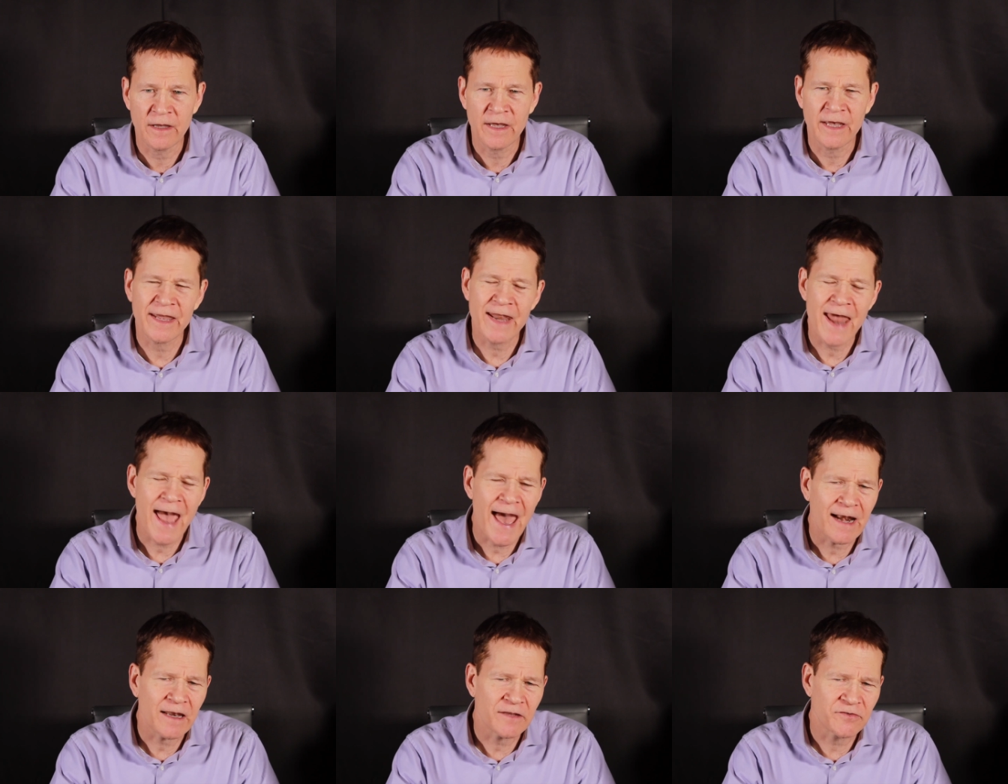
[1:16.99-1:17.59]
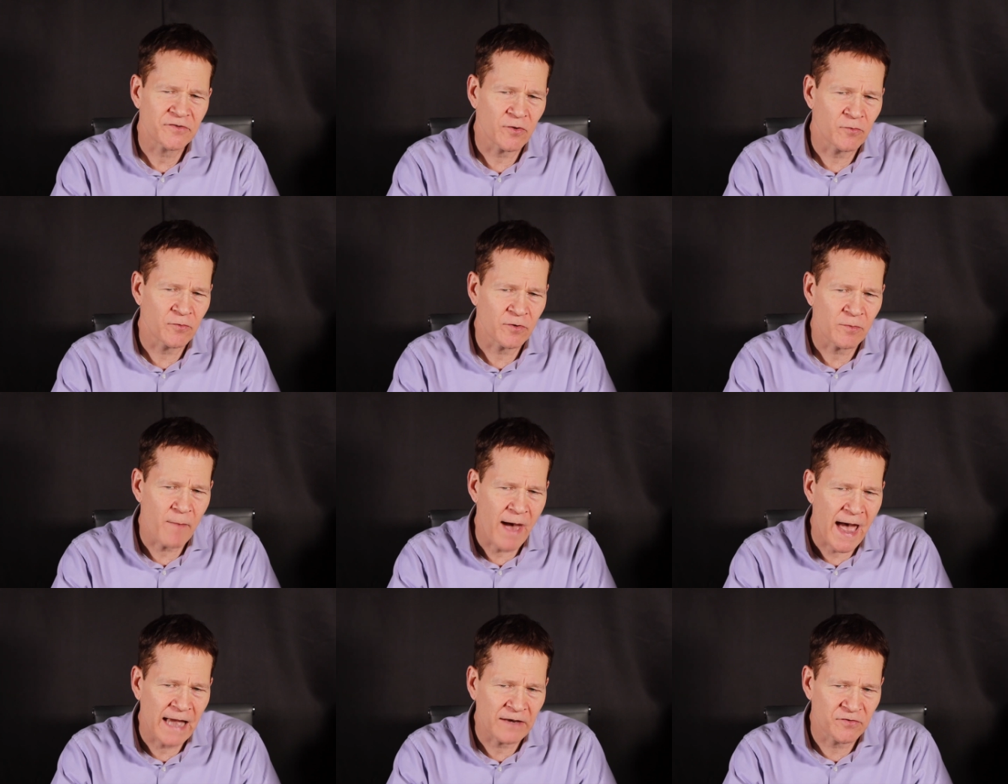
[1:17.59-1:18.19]
It had its
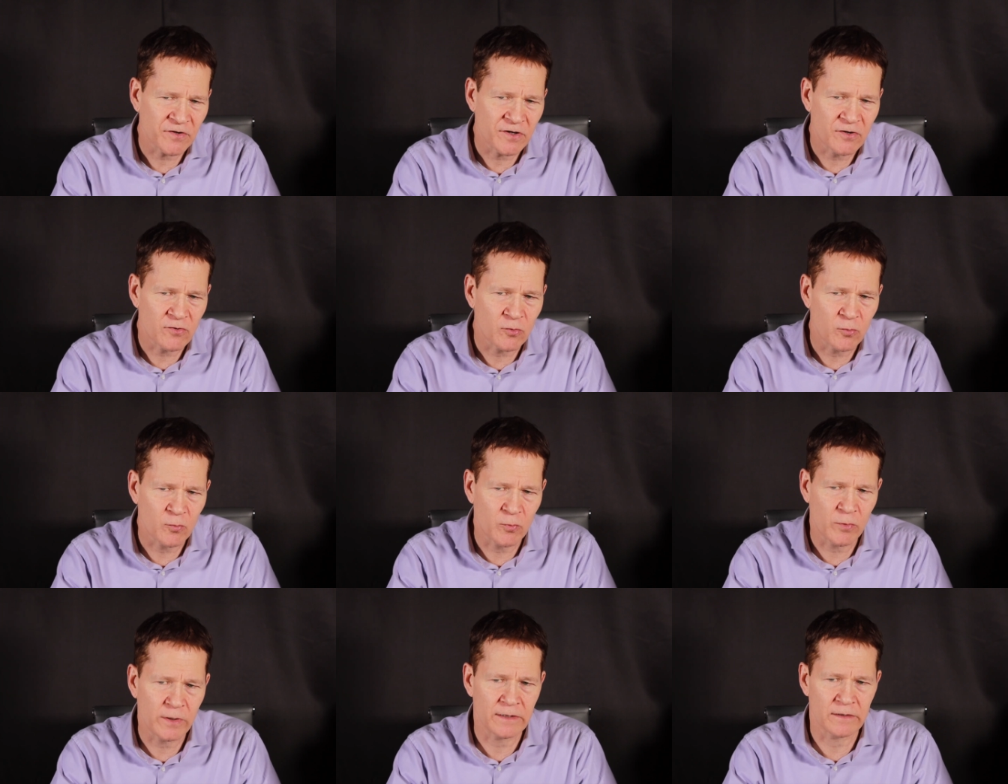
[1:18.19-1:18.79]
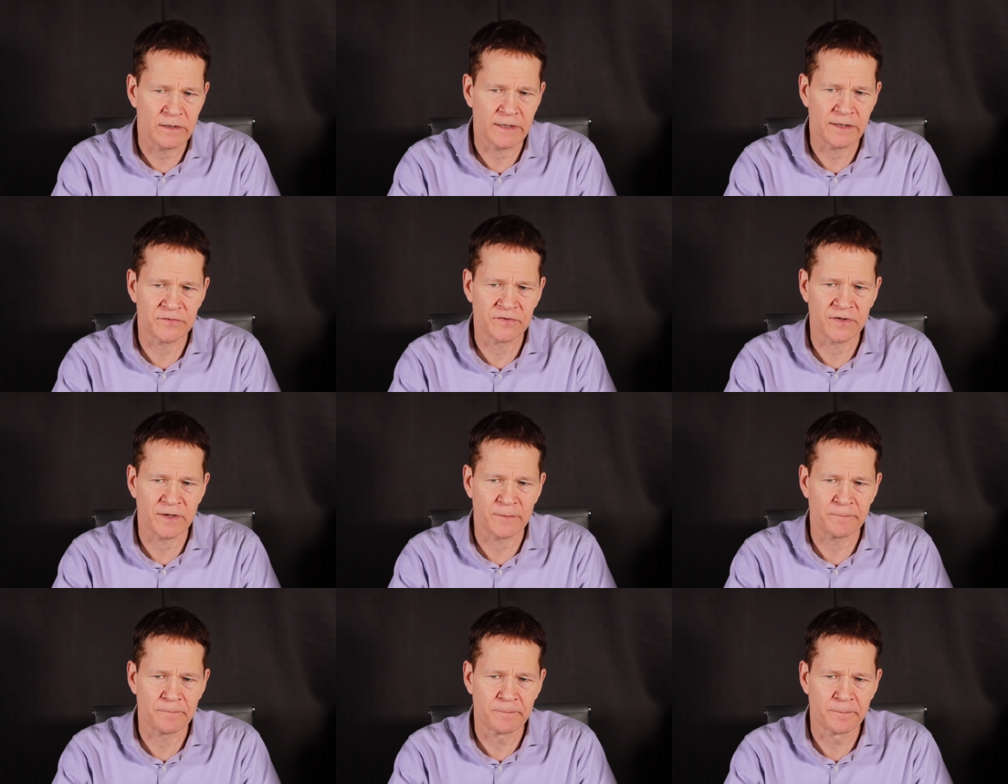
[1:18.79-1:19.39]
own magical
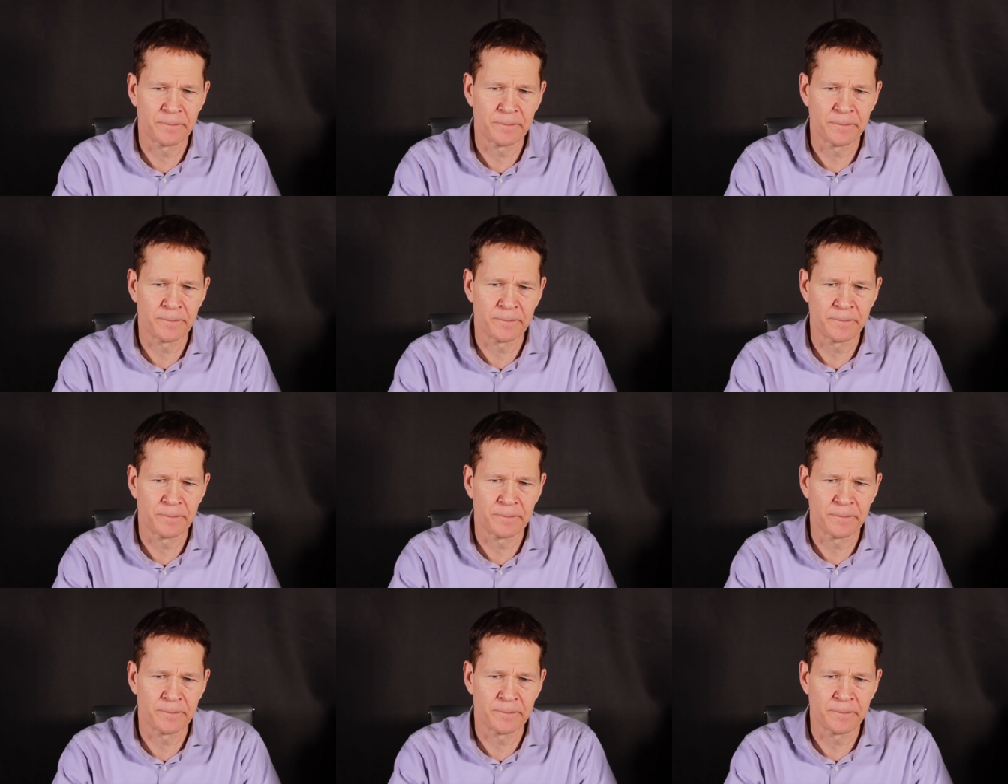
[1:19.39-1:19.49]
realism.